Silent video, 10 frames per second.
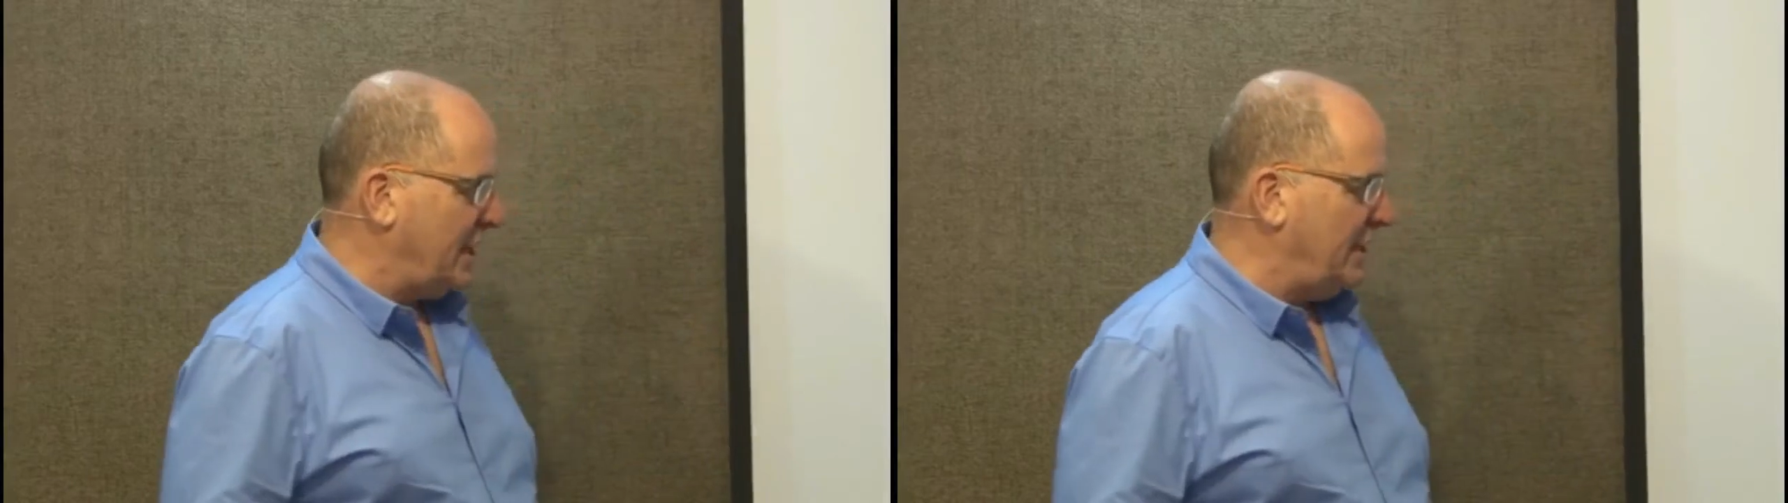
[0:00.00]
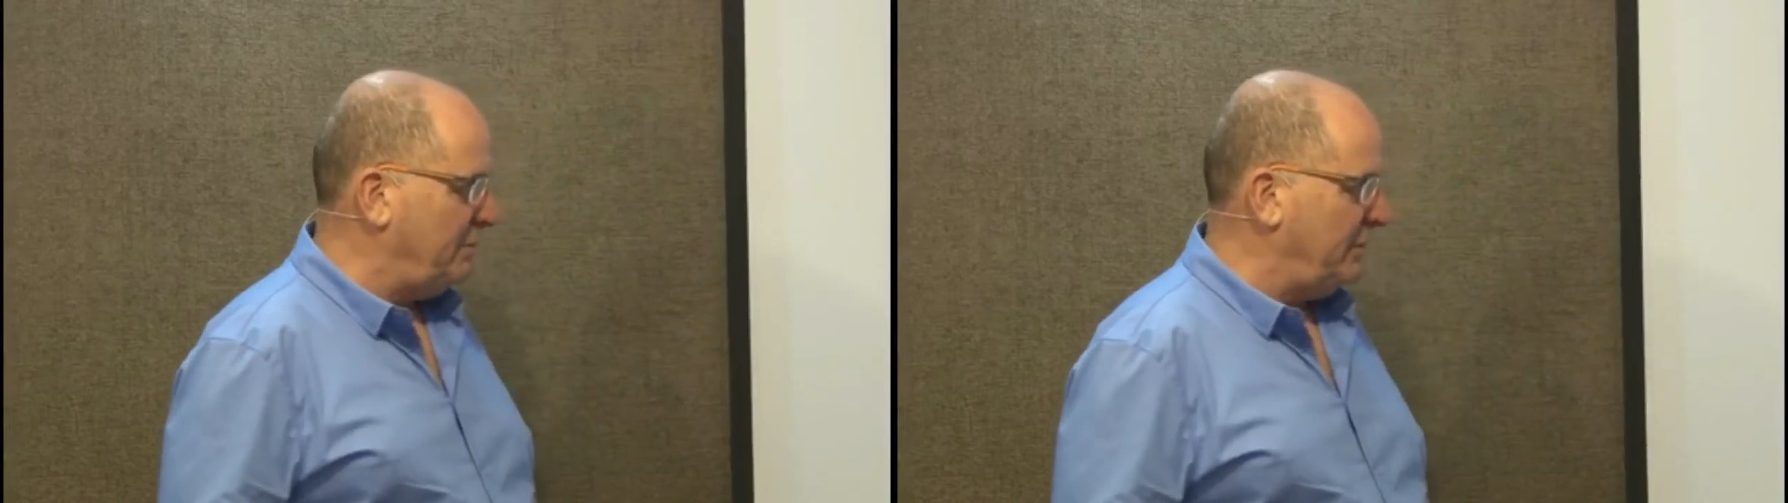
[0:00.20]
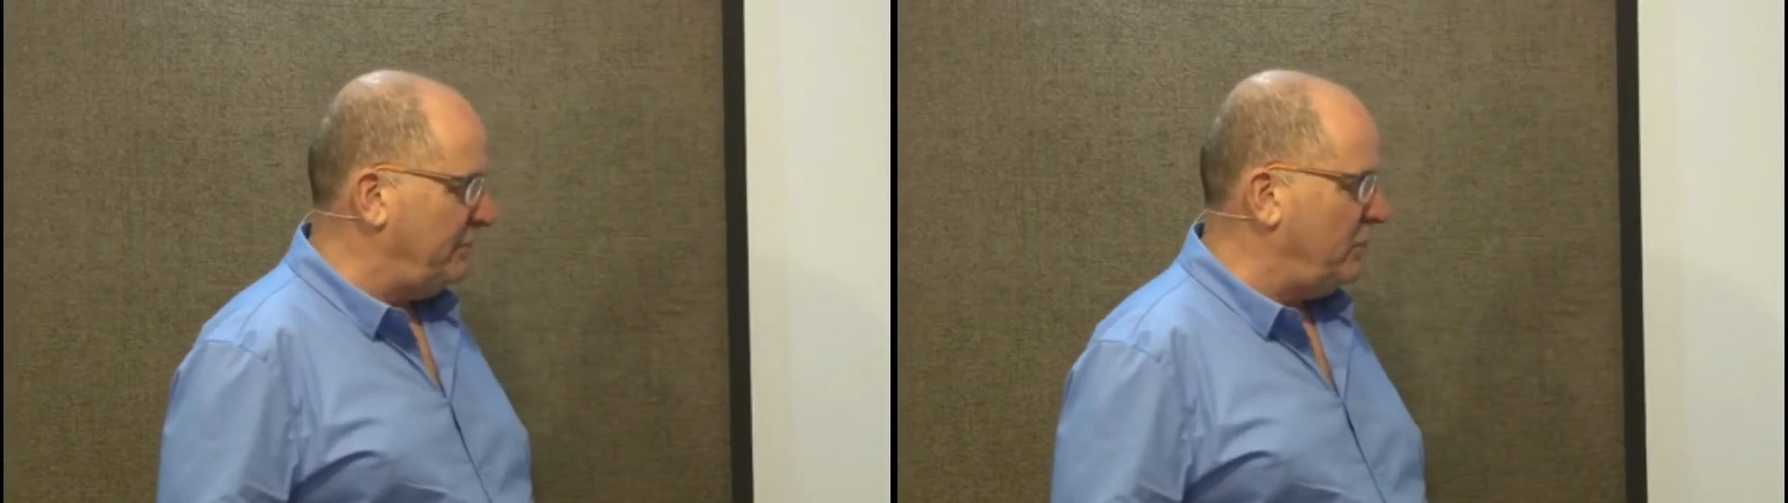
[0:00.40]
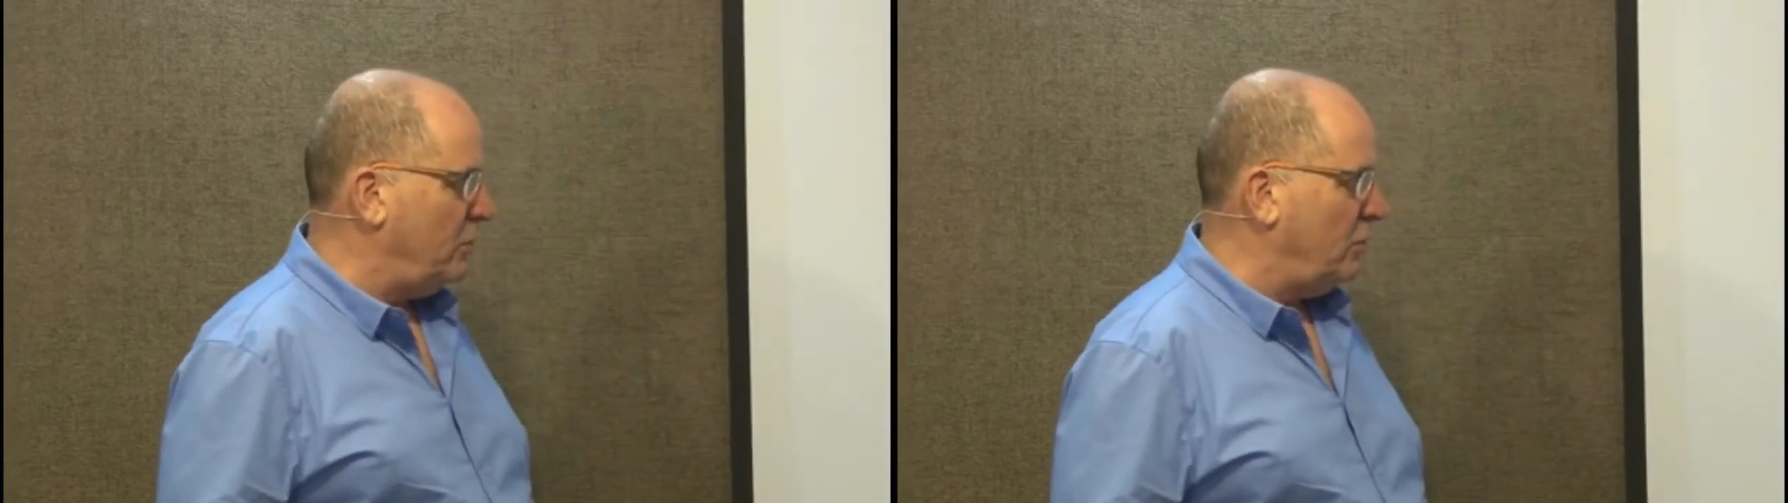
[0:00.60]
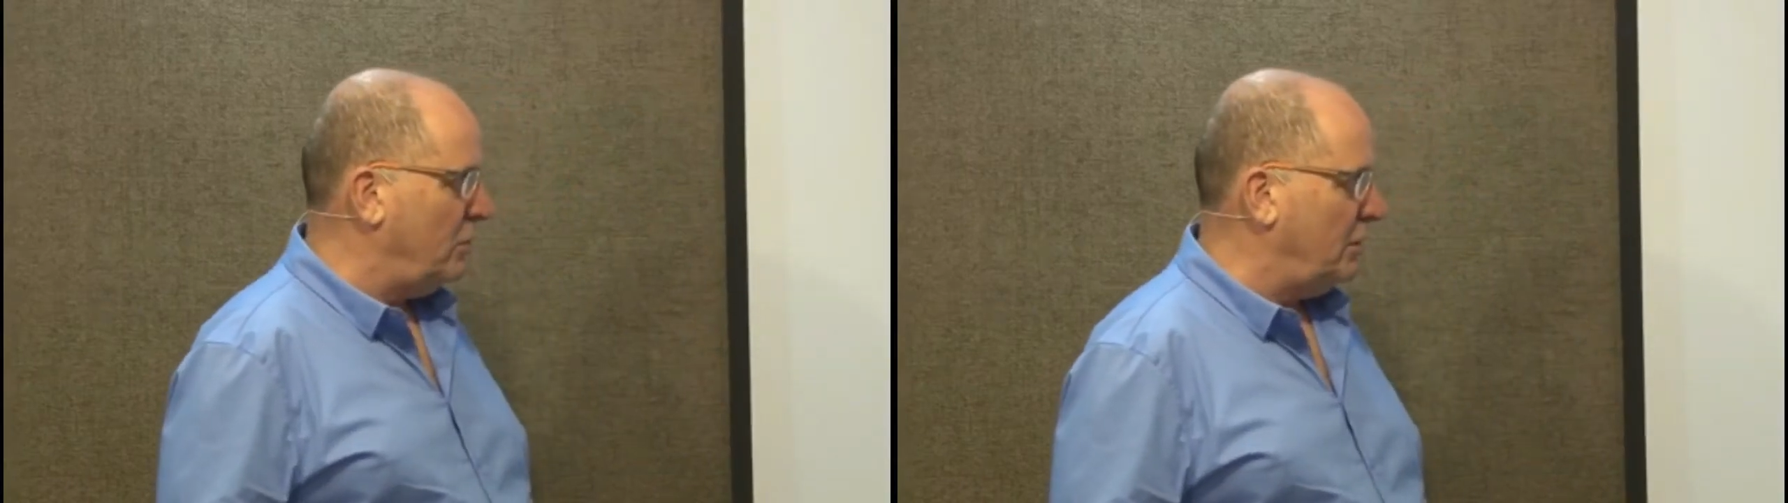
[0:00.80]
came
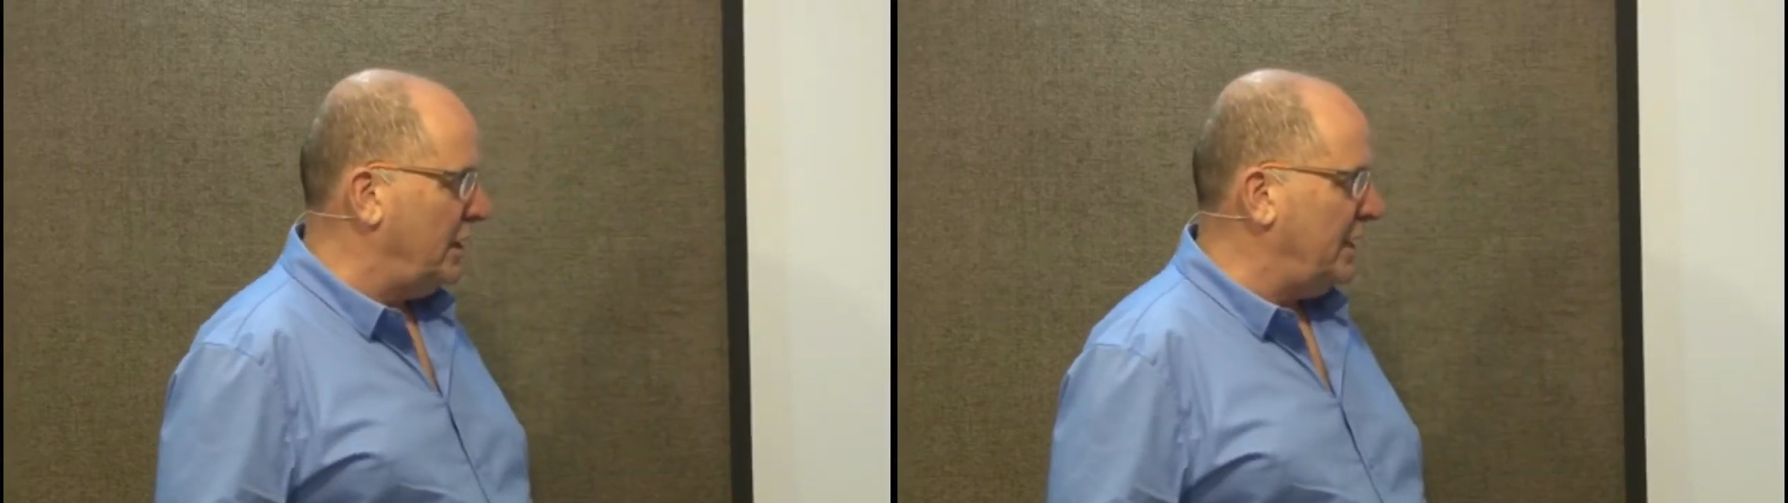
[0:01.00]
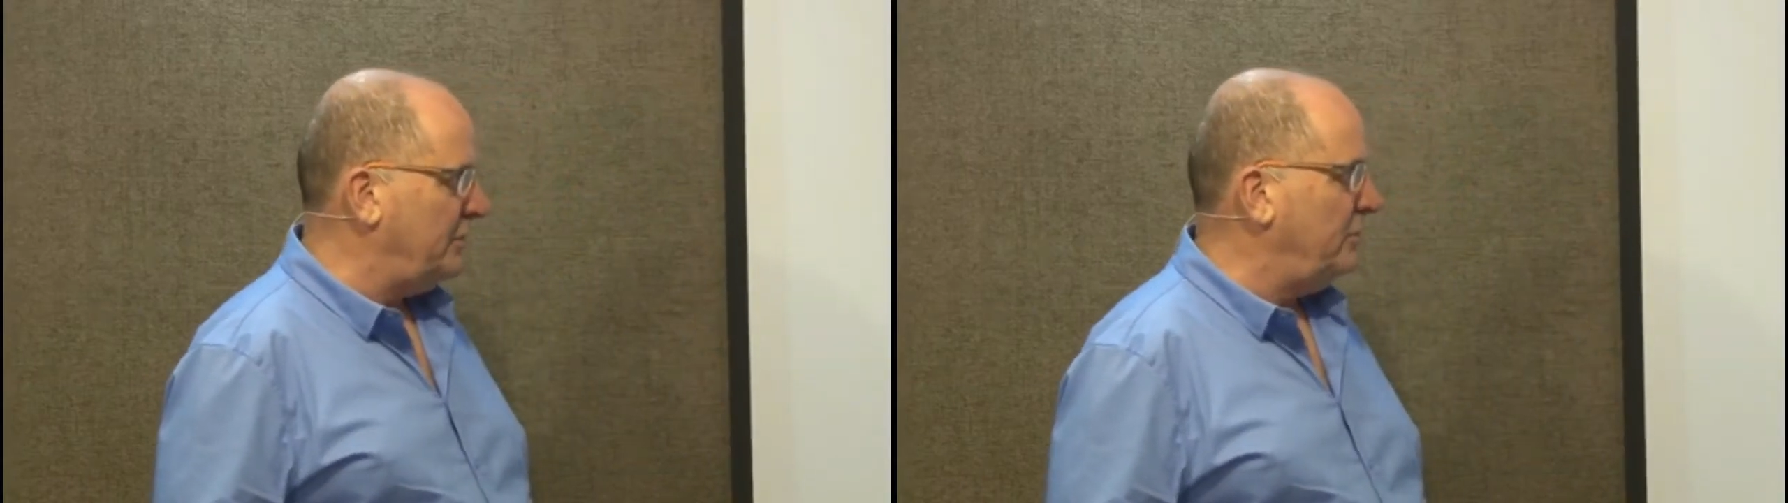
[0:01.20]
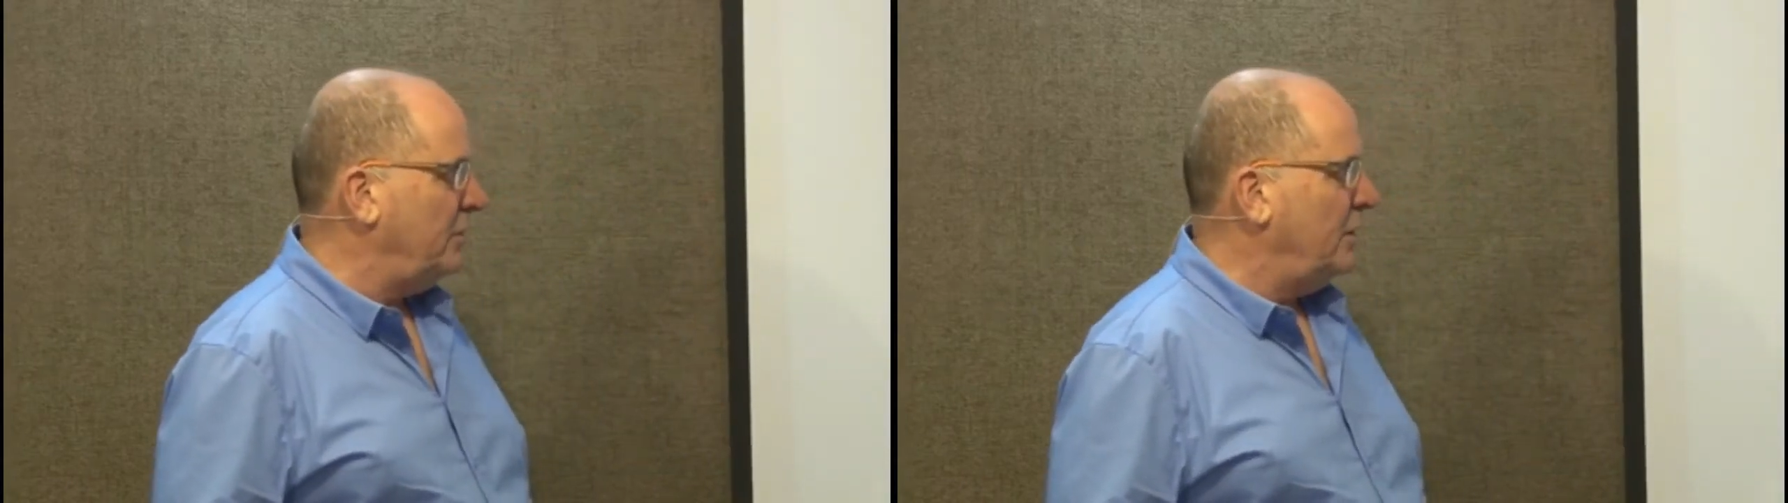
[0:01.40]
before all that.